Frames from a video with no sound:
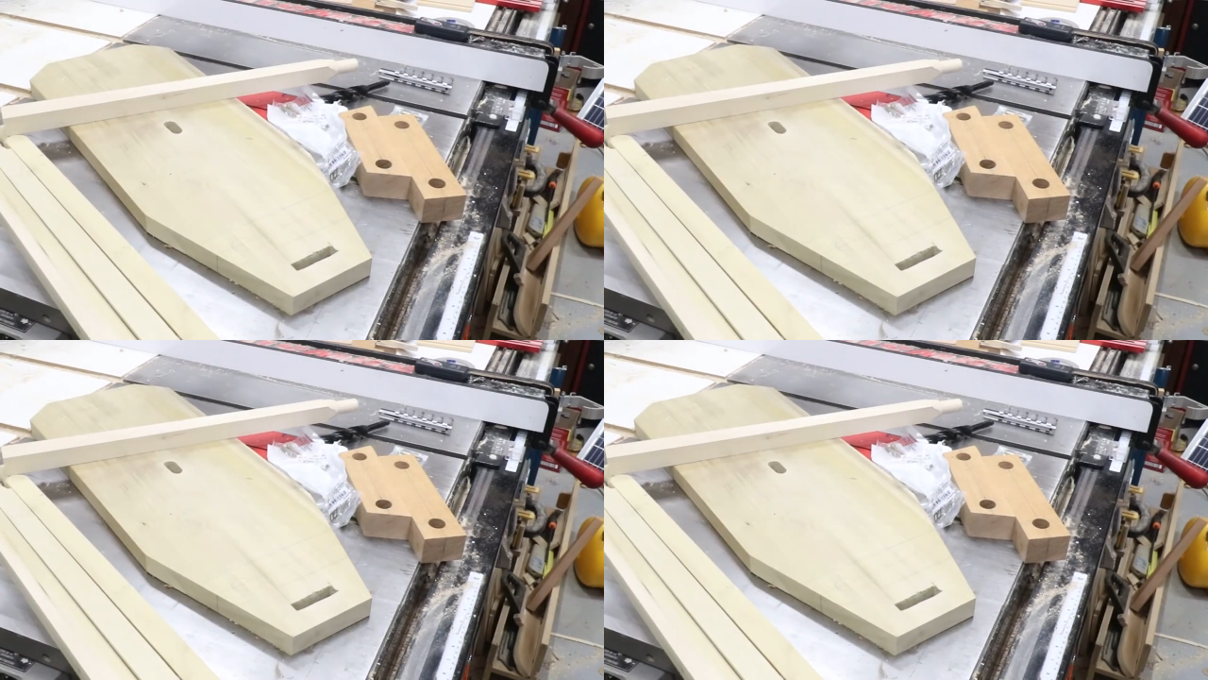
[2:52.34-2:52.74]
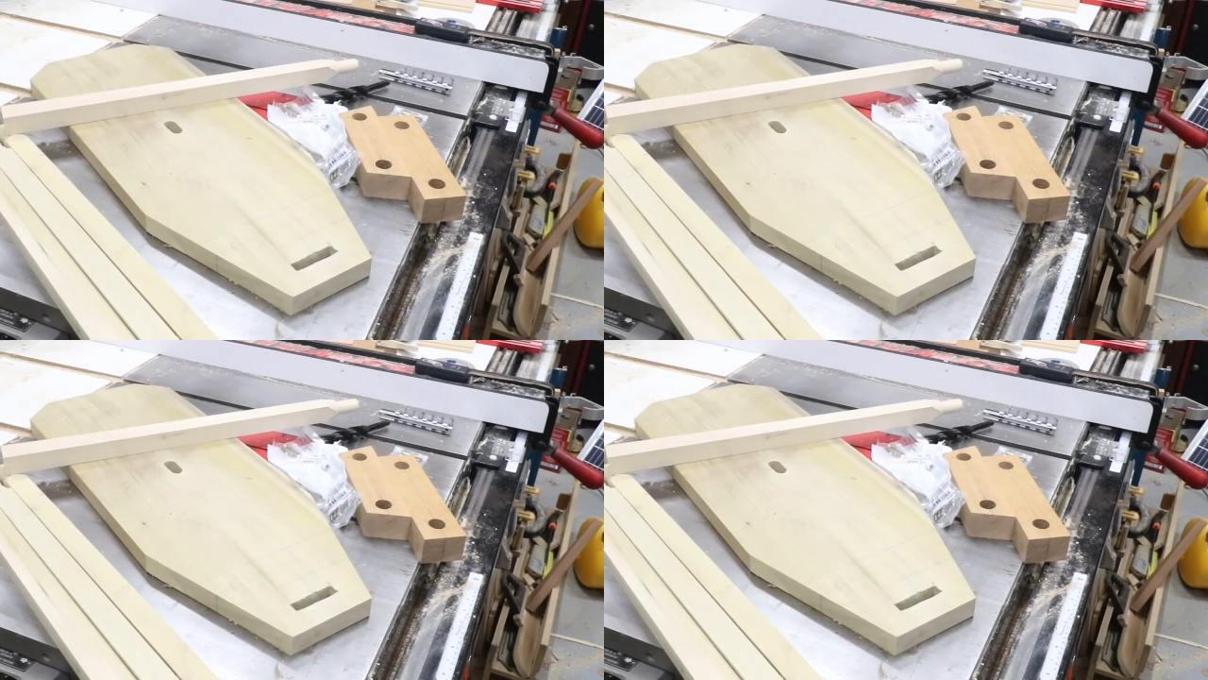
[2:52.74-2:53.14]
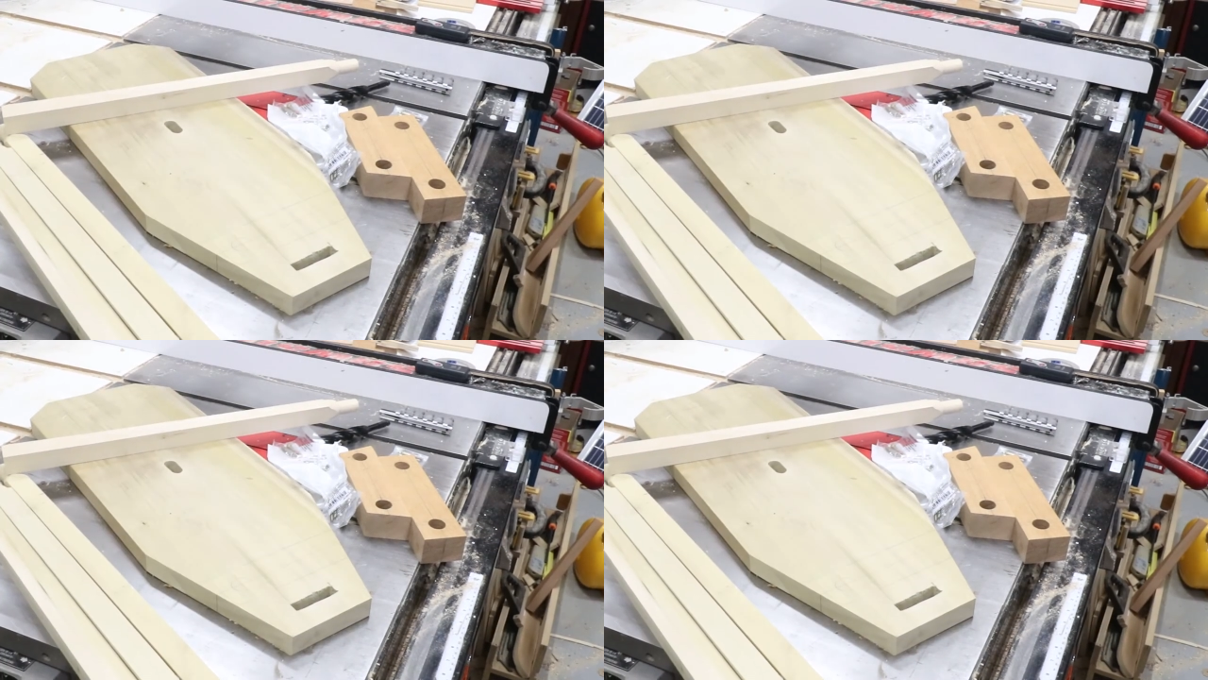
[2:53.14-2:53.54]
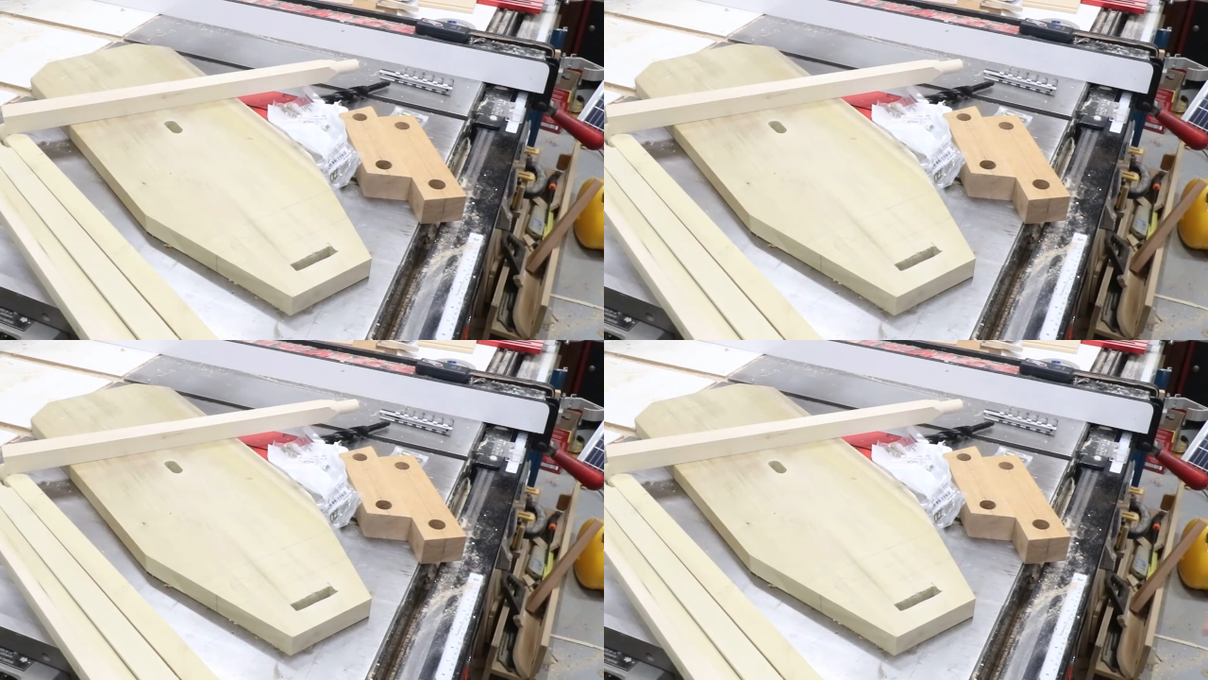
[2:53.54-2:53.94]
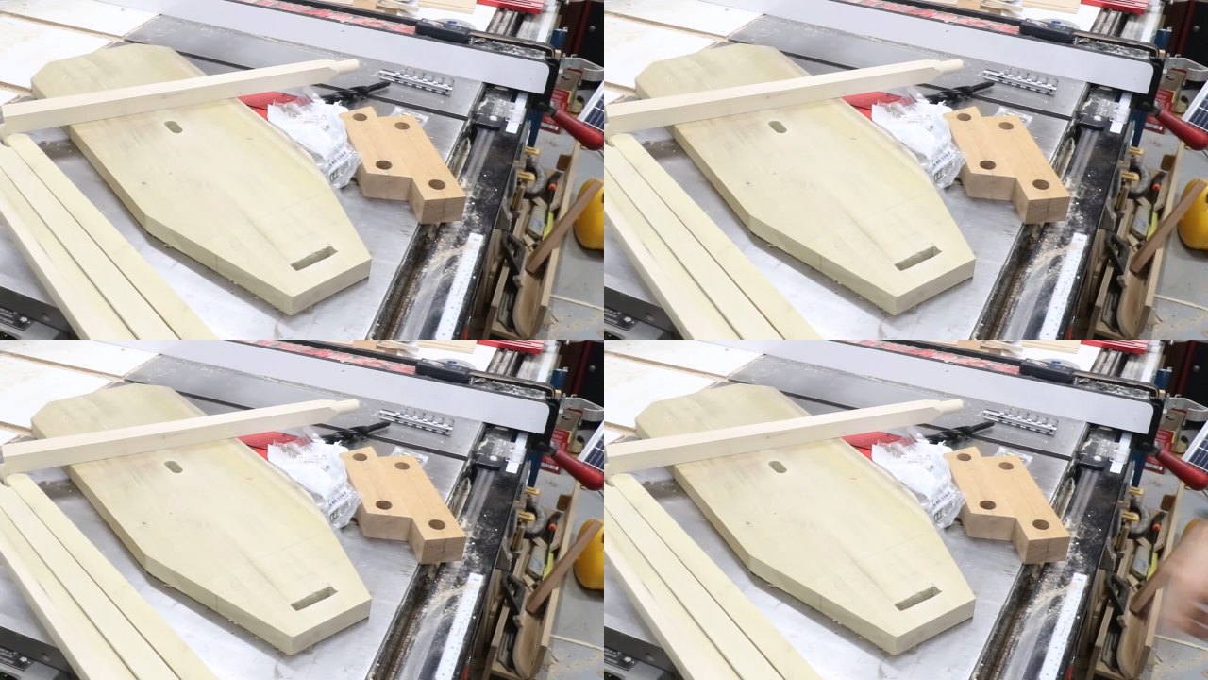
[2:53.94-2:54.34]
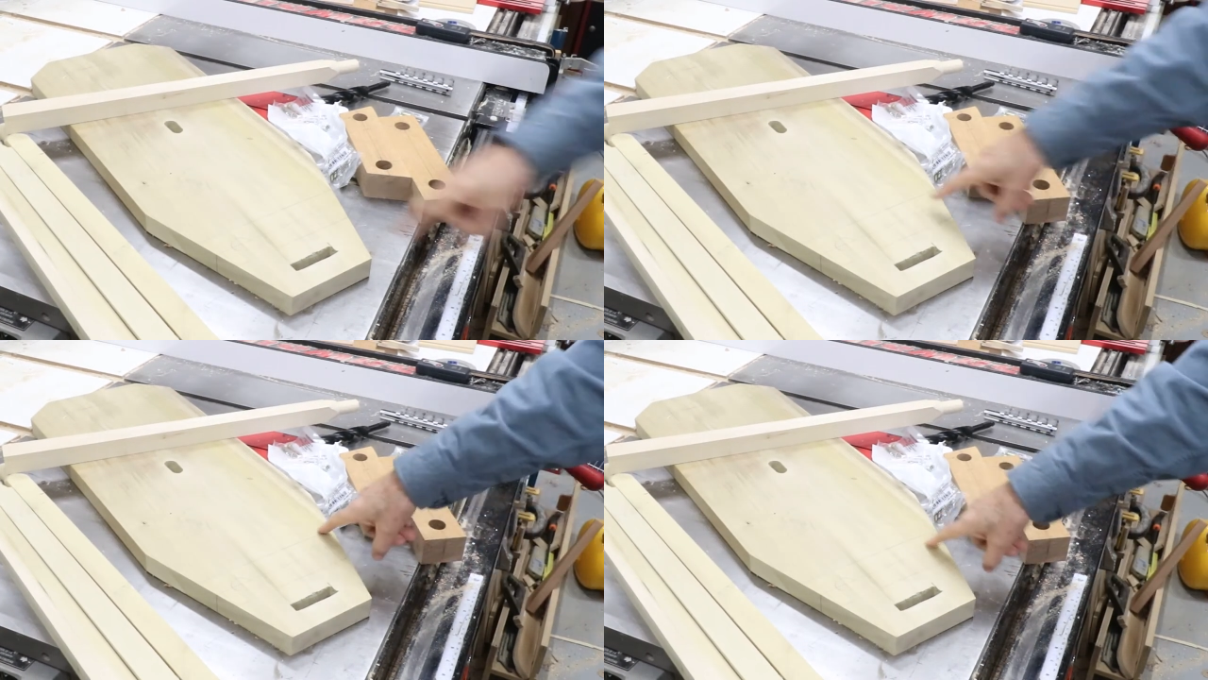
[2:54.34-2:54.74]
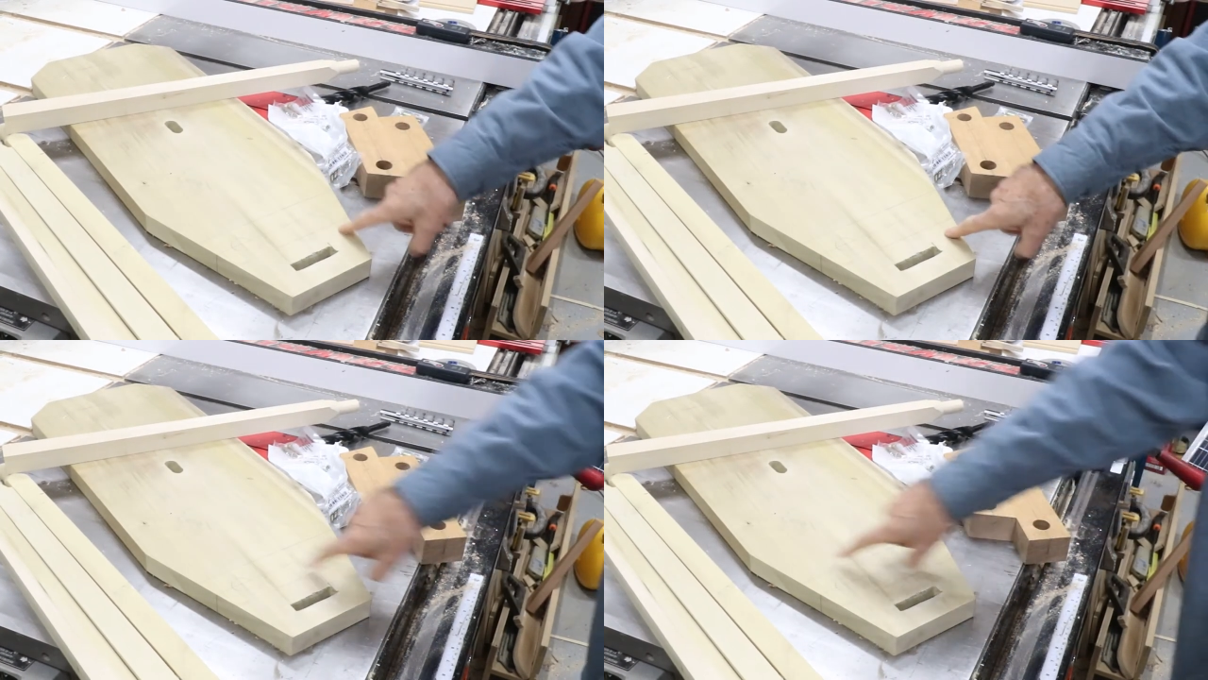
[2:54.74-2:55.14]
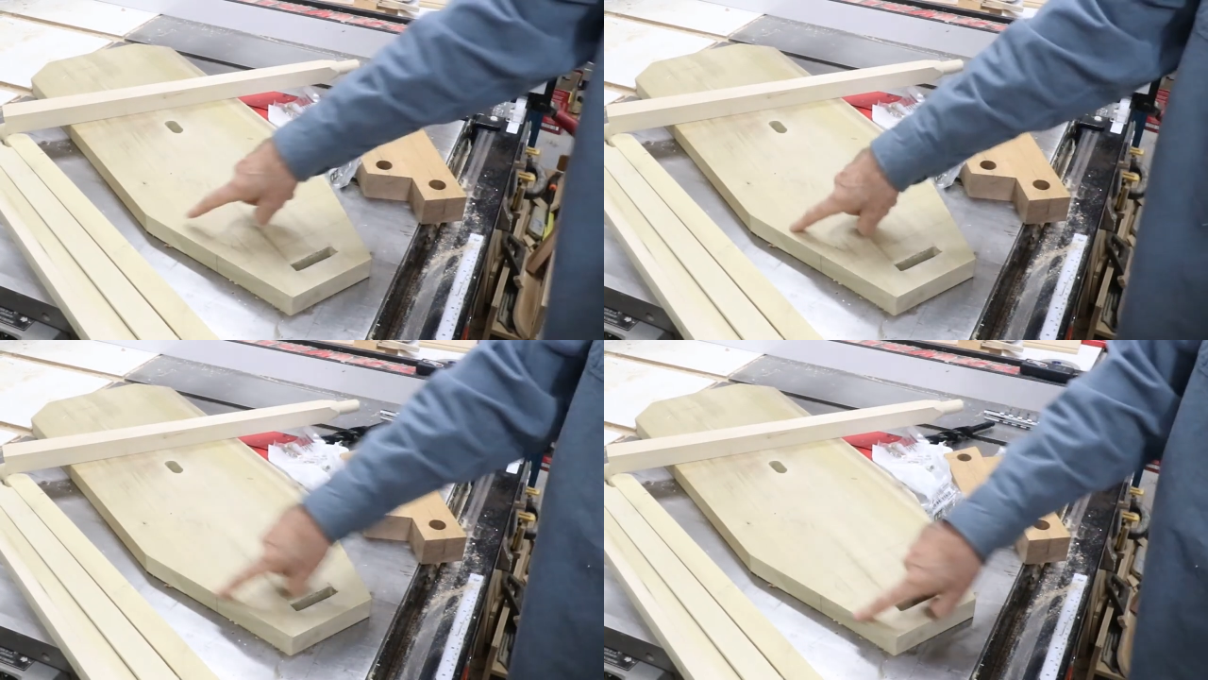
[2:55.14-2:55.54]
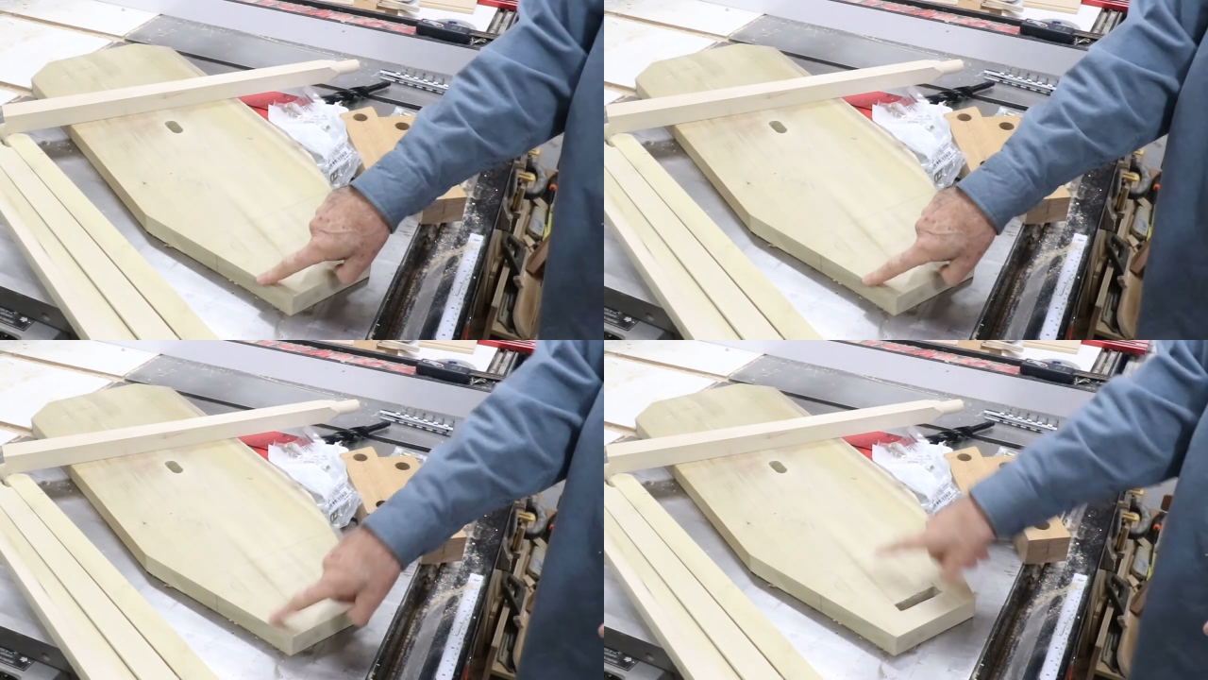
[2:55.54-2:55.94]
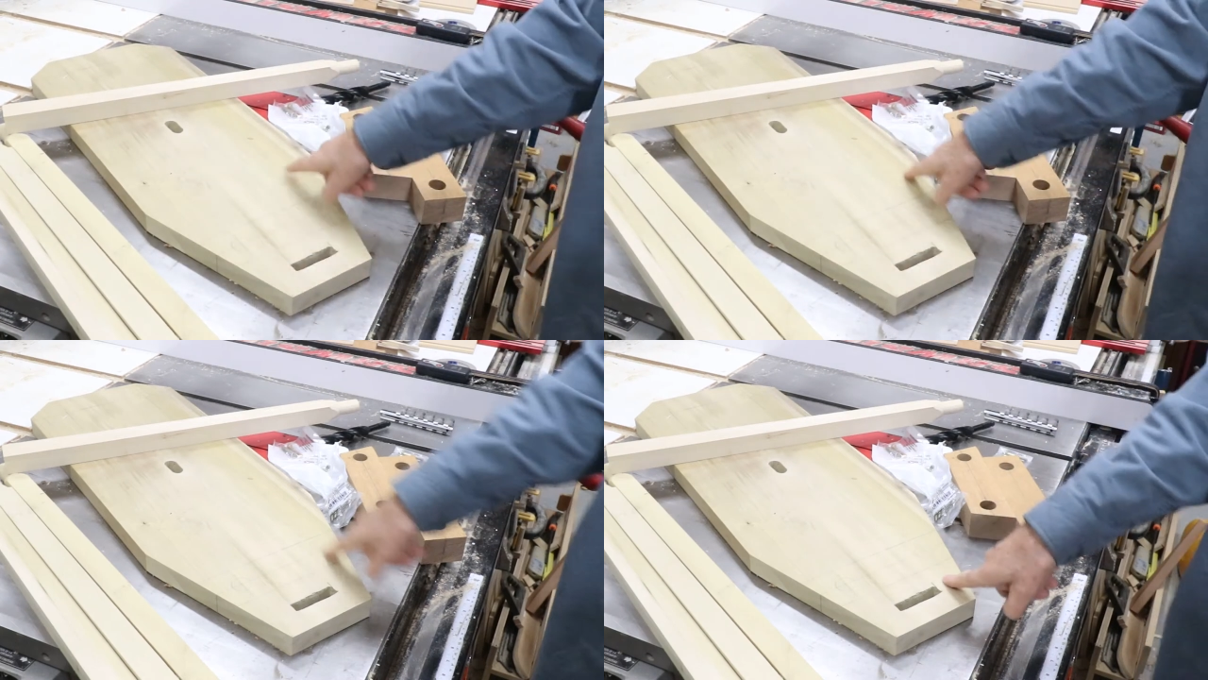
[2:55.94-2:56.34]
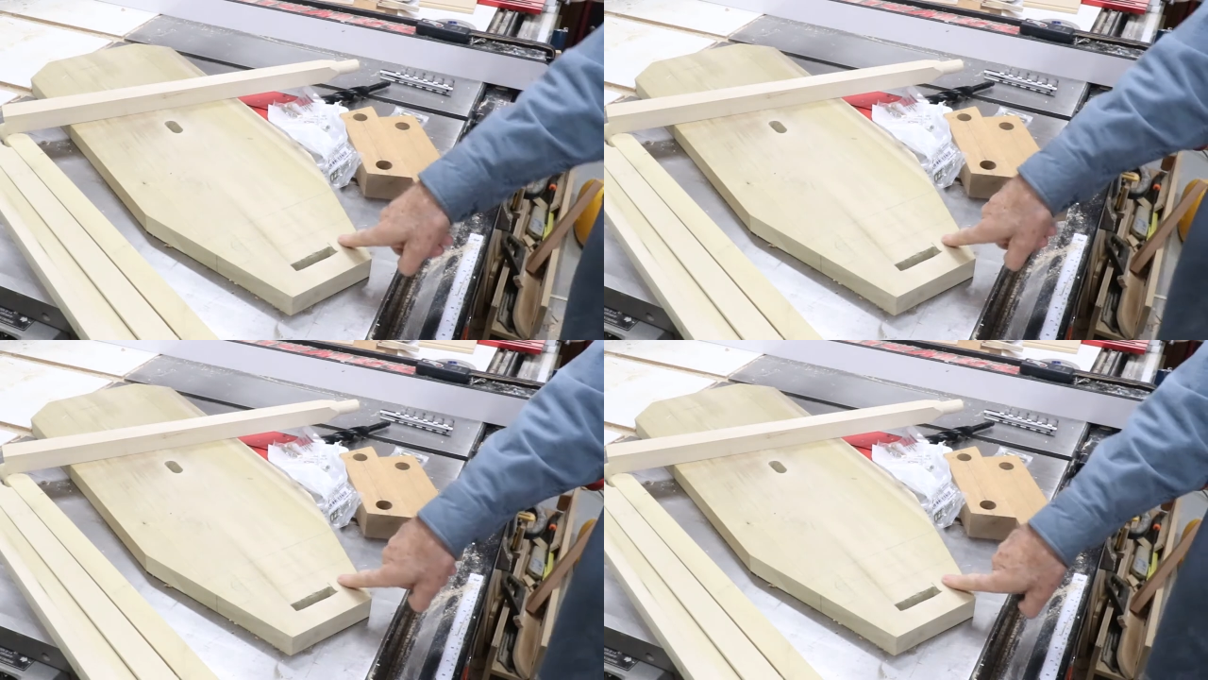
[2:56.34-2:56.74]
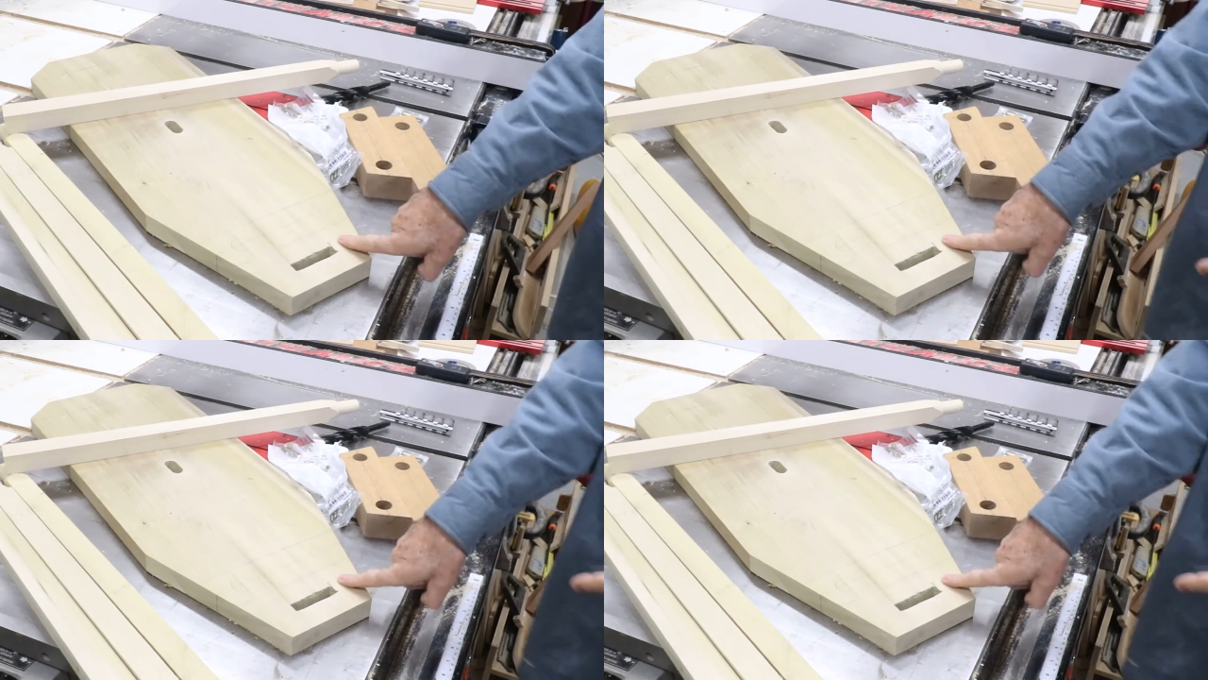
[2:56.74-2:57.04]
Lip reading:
No face is visible, so there are no lips to read.